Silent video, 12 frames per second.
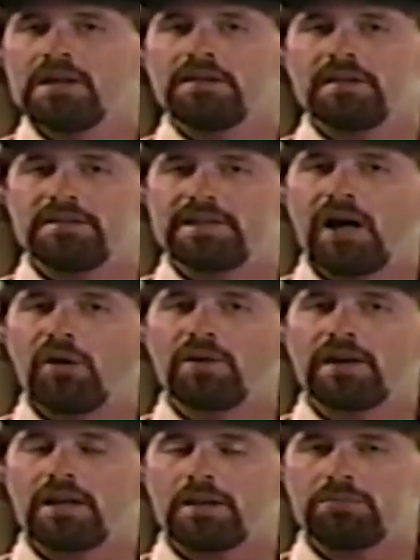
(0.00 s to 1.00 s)
The
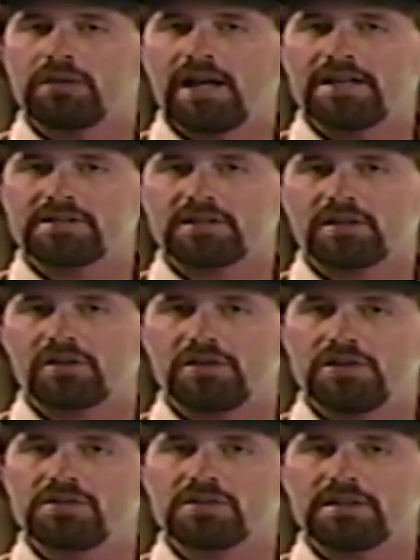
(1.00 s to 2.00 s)
Delrin and the plastic are
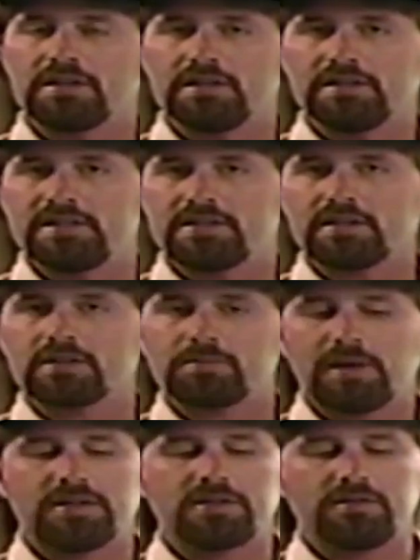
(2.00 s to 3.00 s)
usually the least
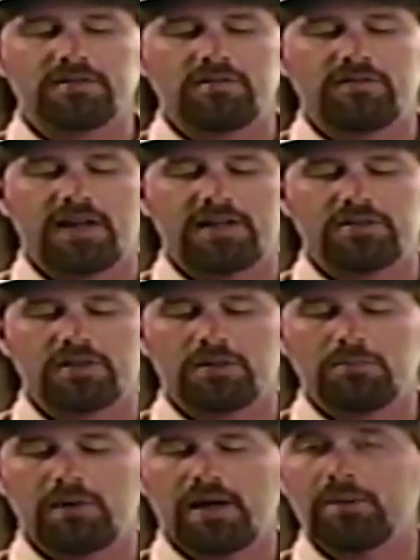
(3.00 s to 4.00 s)
expensive. In fact, you can
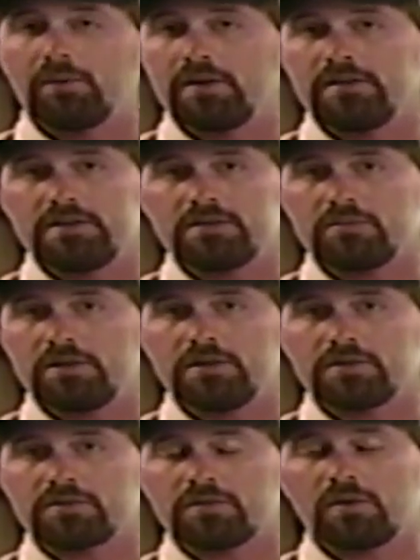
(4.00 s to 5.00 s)
buy one of these
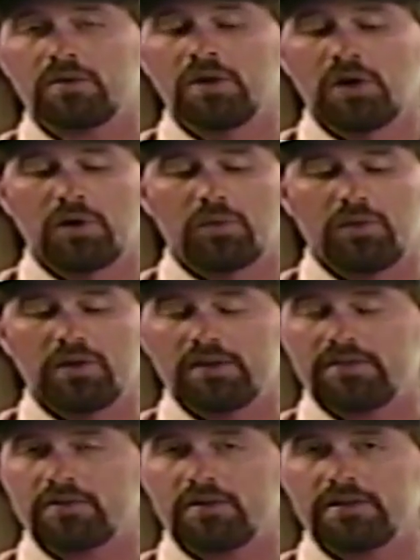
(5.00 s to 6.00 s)
reels for really
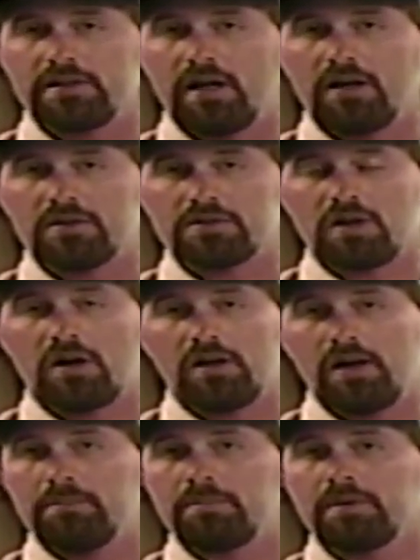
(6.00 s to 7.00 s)
$30 on
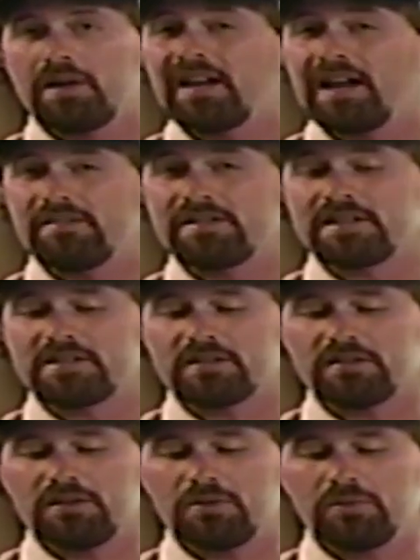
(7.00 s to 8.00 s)
up and have a
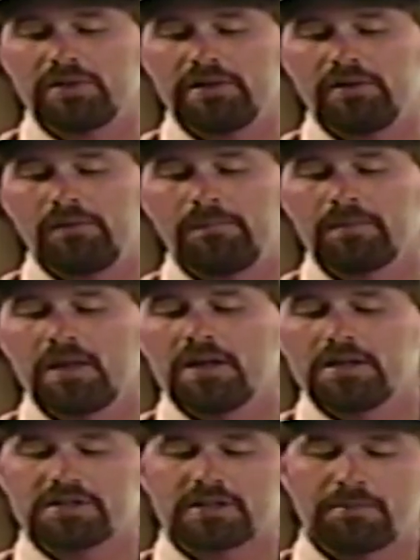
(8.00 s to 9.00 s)
decent little reel.
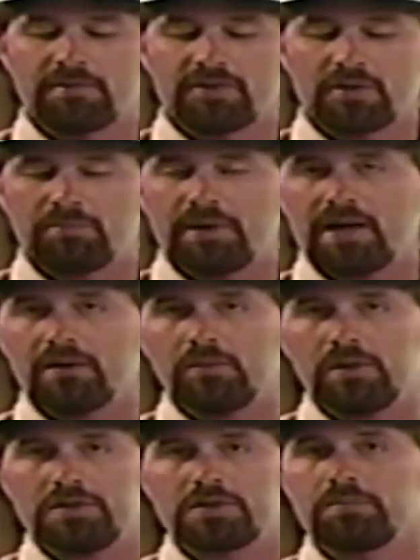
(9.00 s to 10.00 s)
Some of your better
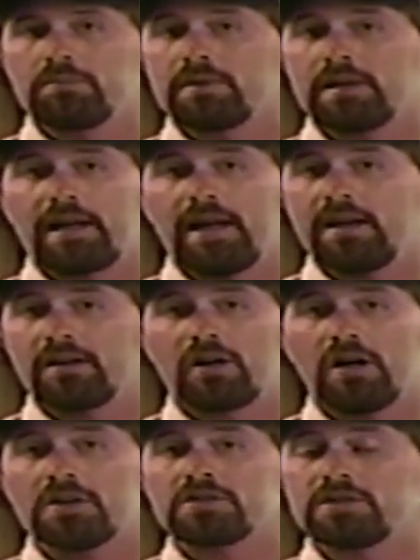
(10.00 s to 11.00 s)
ones can
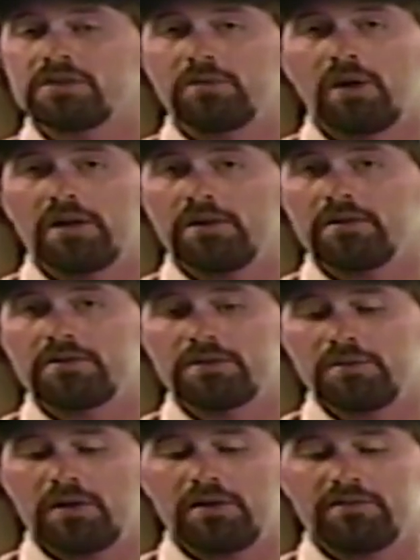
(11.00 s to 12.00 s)
cost $200,
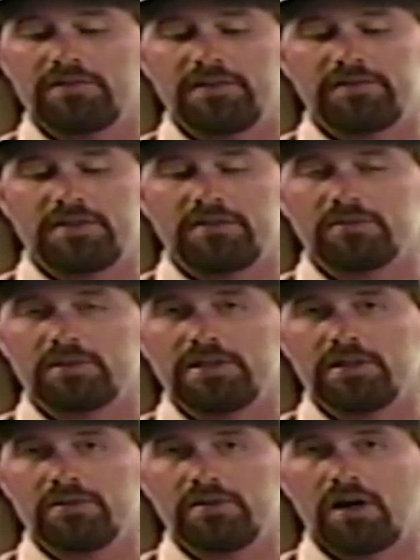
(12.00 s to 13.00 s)
$250,
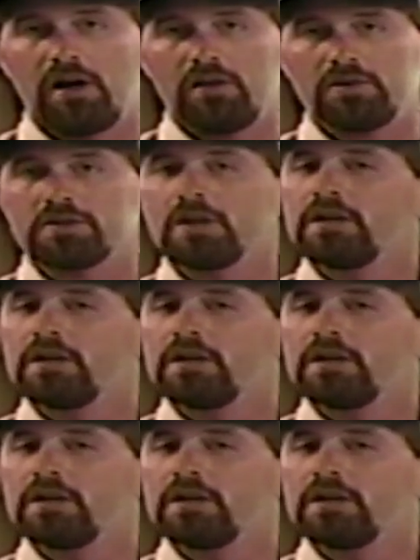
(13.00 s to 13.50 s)
$300.